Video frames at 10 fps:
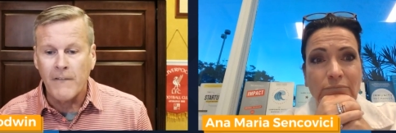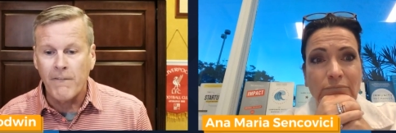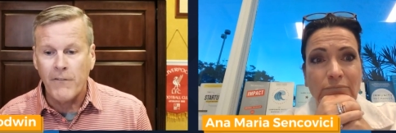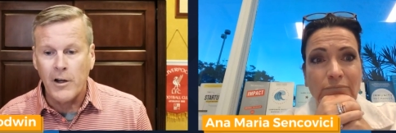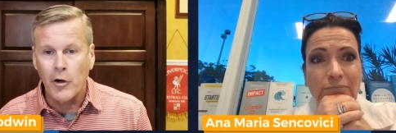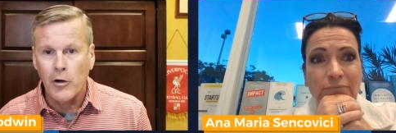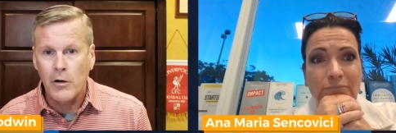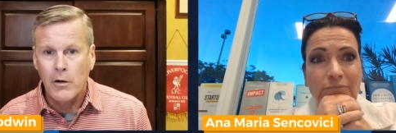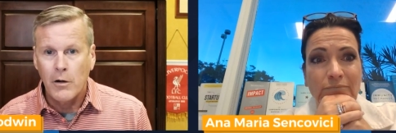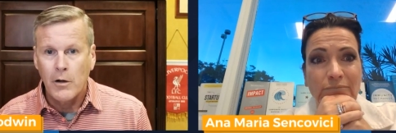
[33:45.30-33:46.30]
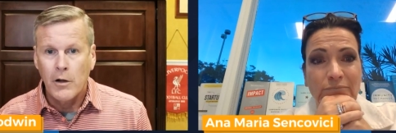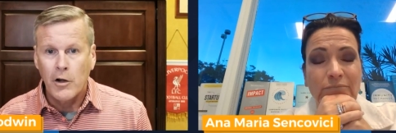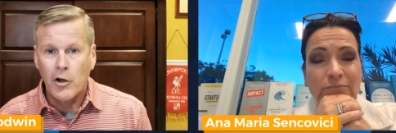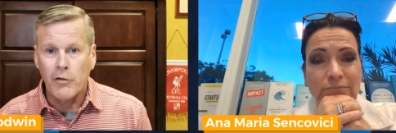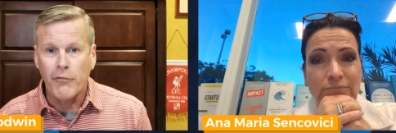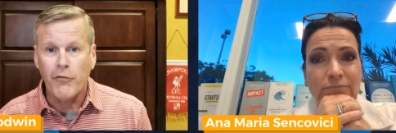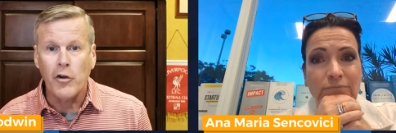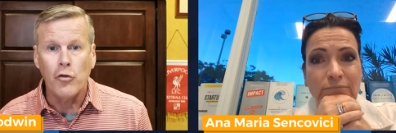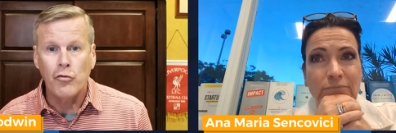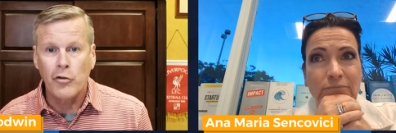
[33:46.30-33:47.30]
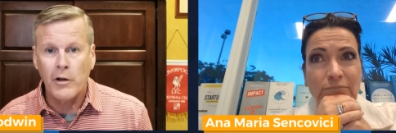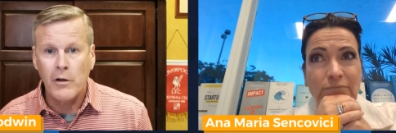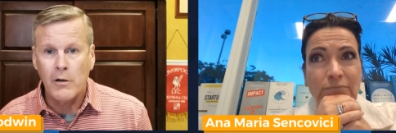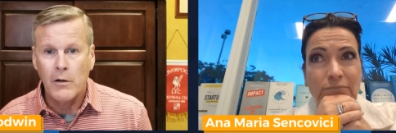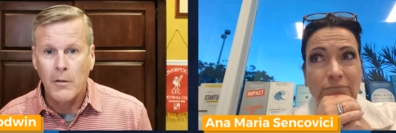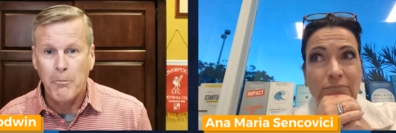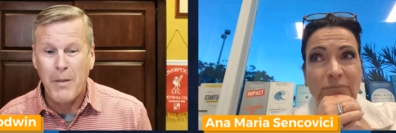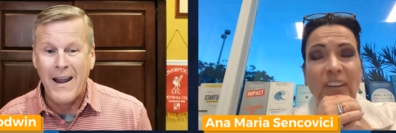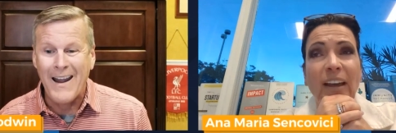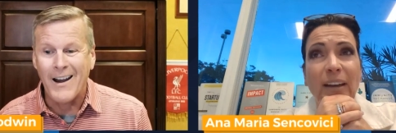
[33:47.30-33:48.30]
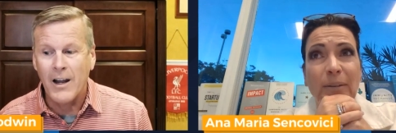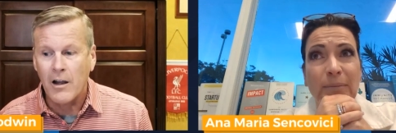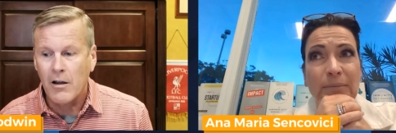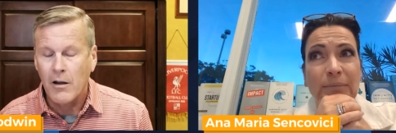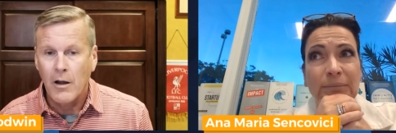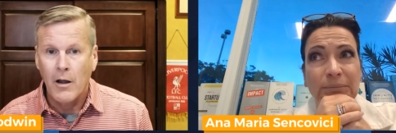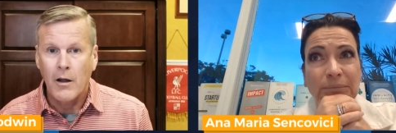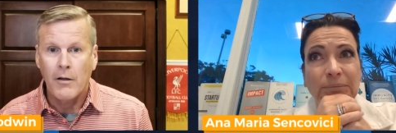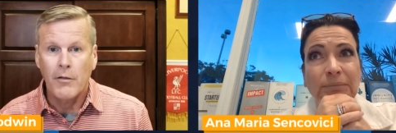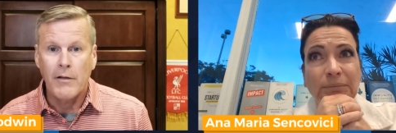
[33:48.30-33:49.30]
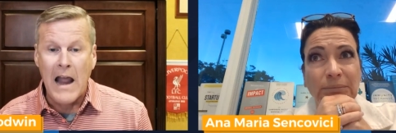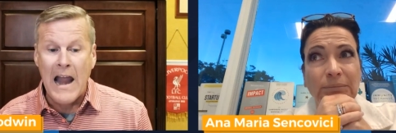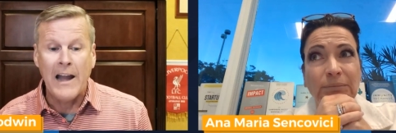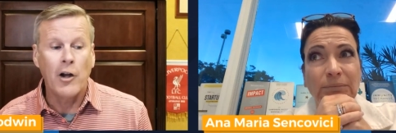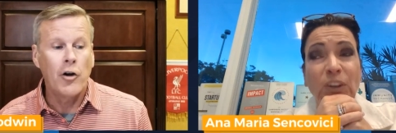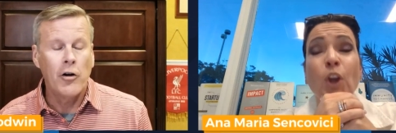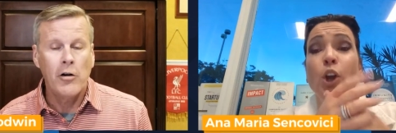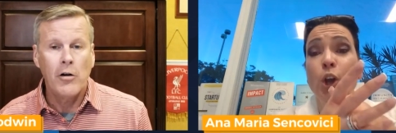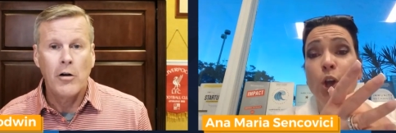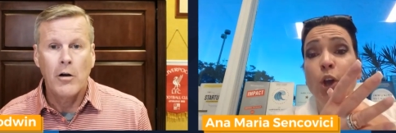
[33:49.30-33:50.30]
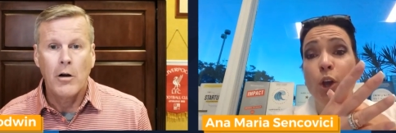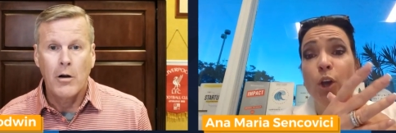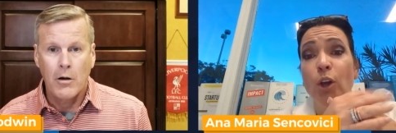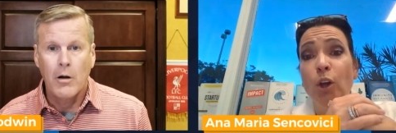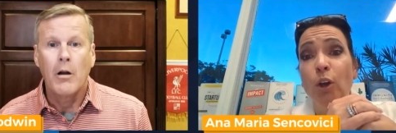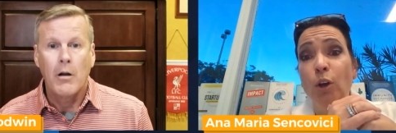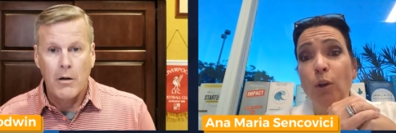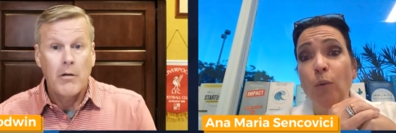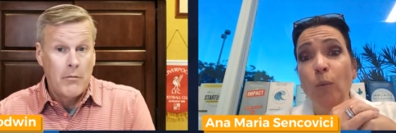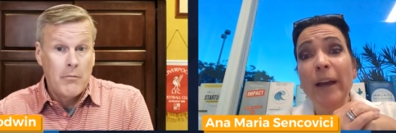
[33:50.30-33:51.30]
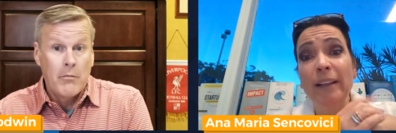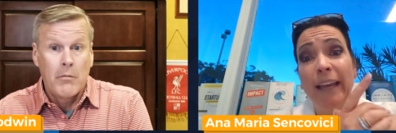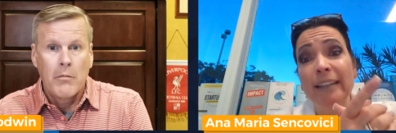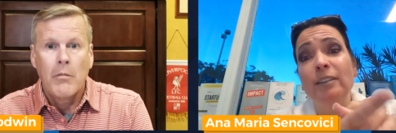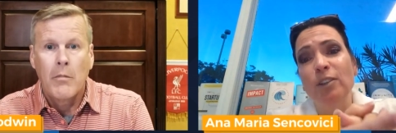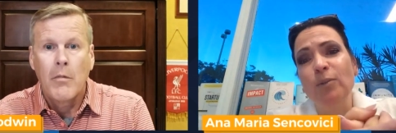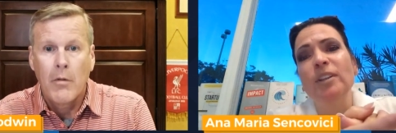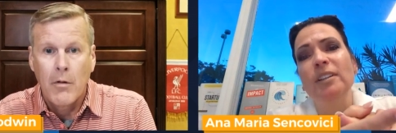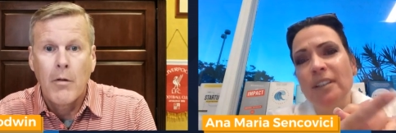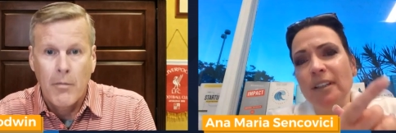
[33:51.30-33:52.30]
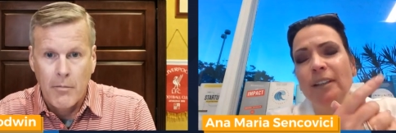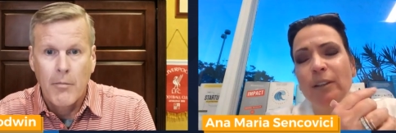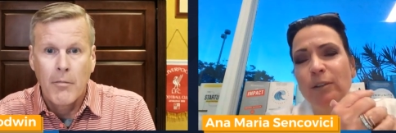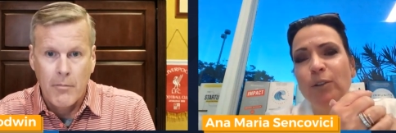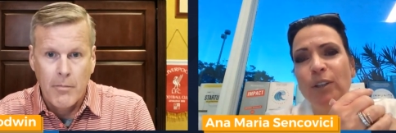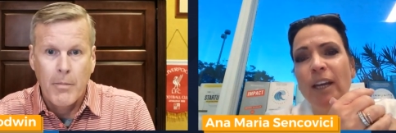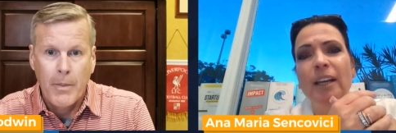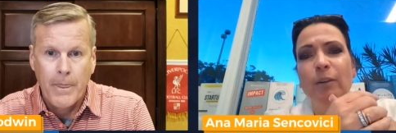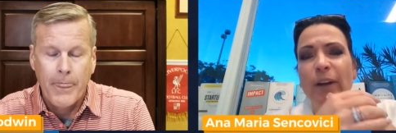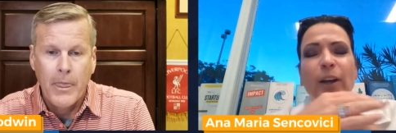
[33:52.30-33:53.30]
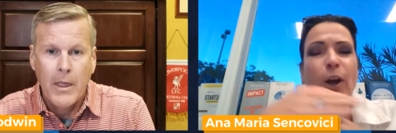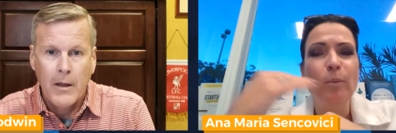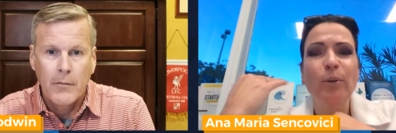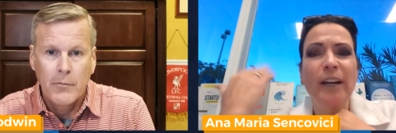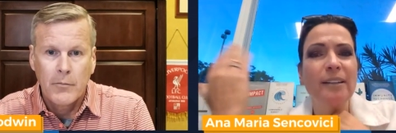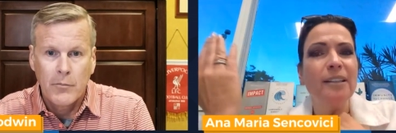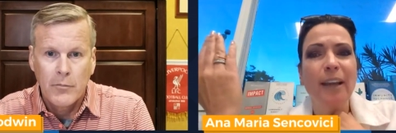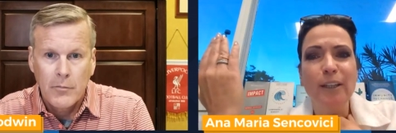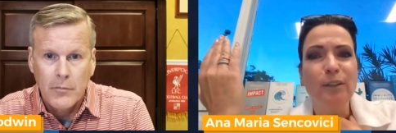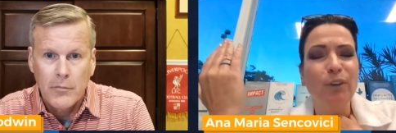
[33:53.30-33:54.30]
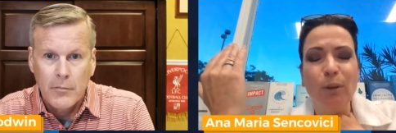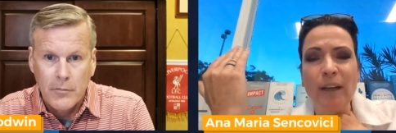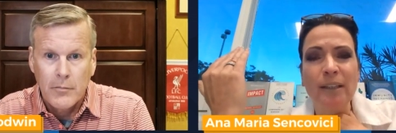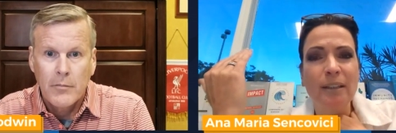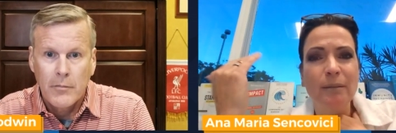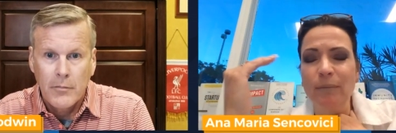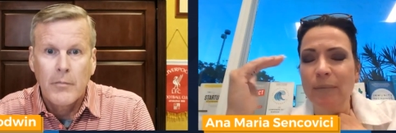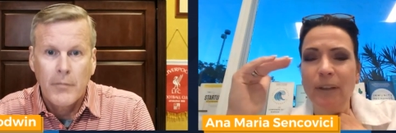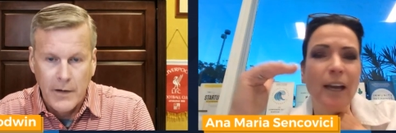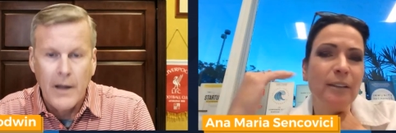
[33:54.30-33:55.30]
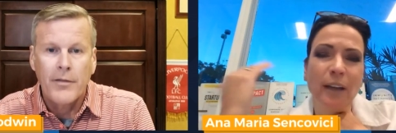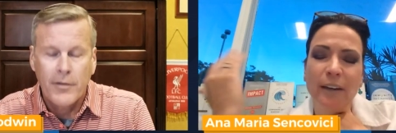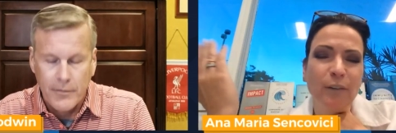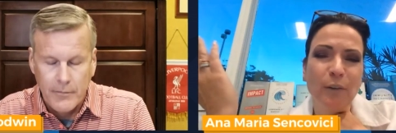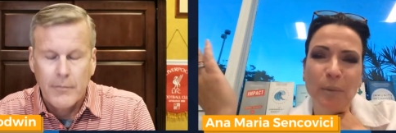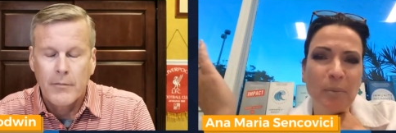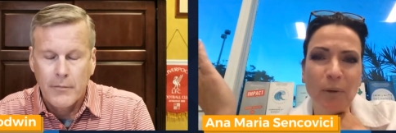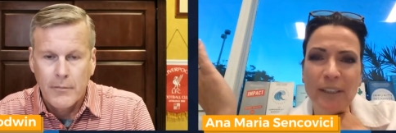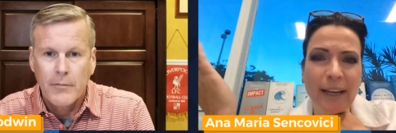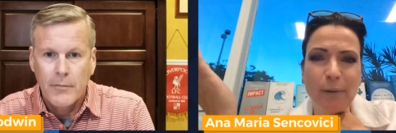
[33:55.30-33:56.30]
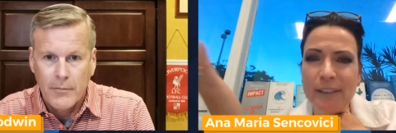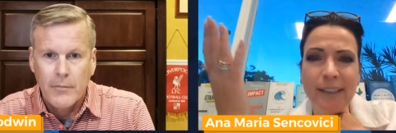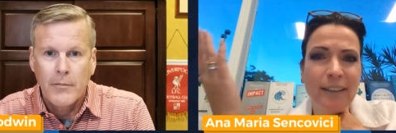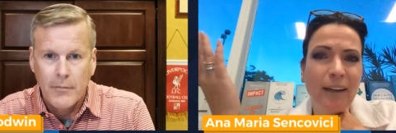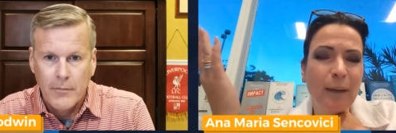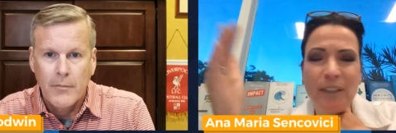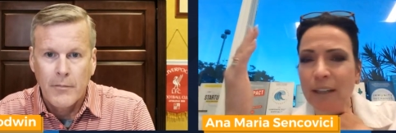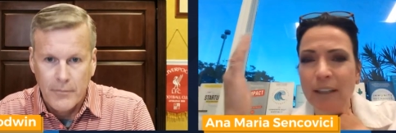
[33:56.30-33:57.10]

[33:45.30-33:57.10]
Speaker 1: in fear, confusion, panic, anger.
Speaker 2: Well, and so this is a little nervous, right? Our brain scans for threats. God, yes. I don't remember exactly six times, ten